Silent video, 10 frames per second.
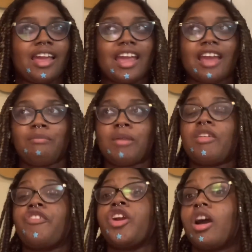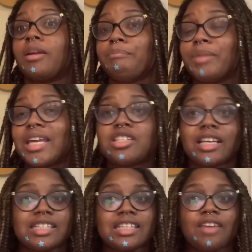And maybe if you're on a beach,
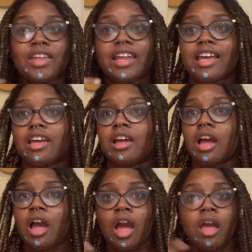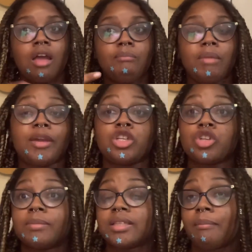like, it's giving like maybe a
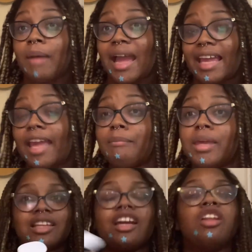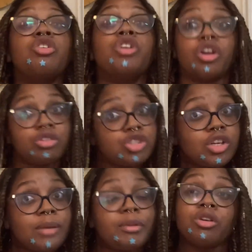trip to Miami, like a little girl's
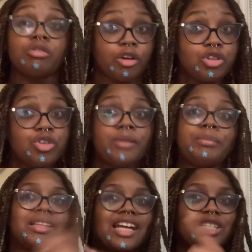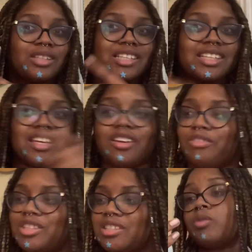trip, a little road trip. That's what this gives.